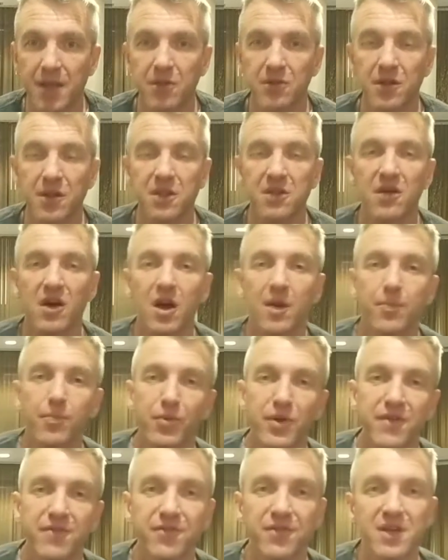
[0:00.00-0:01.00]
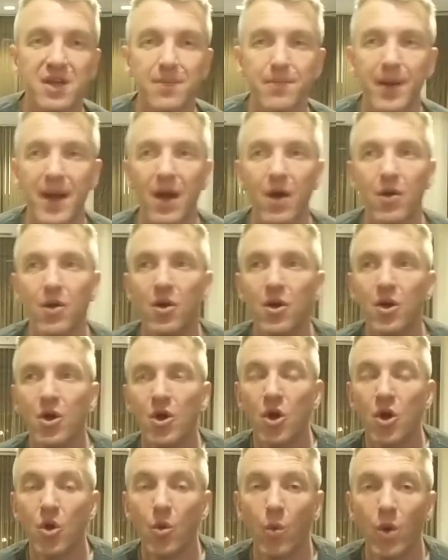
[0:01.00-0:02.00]
So let's talk briefly about
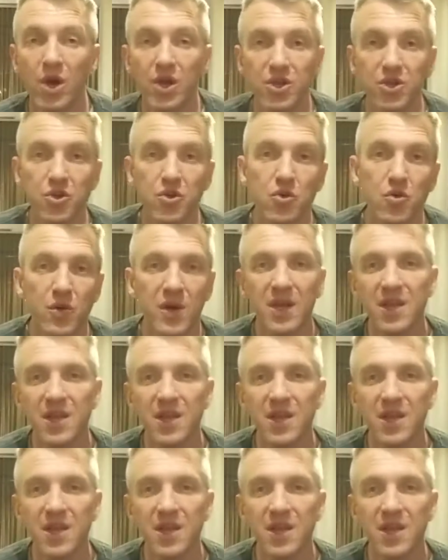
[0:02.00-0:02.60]
what you,